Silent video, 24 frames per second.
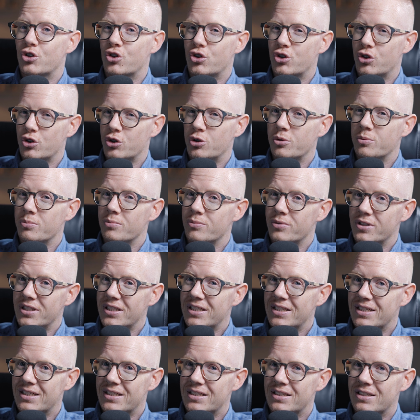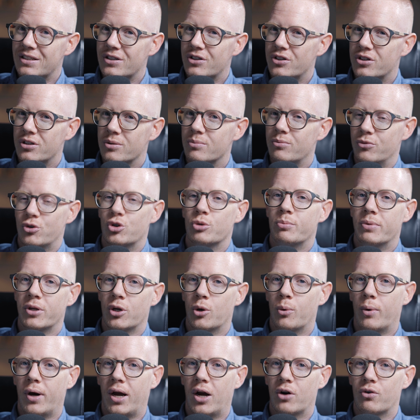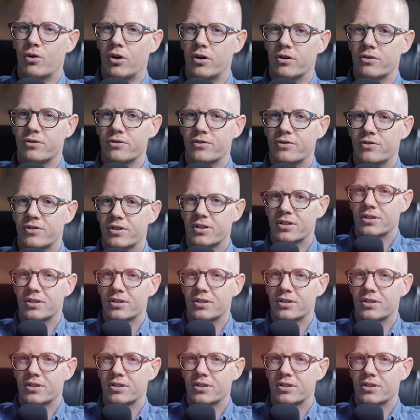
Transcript: some things to be aware of.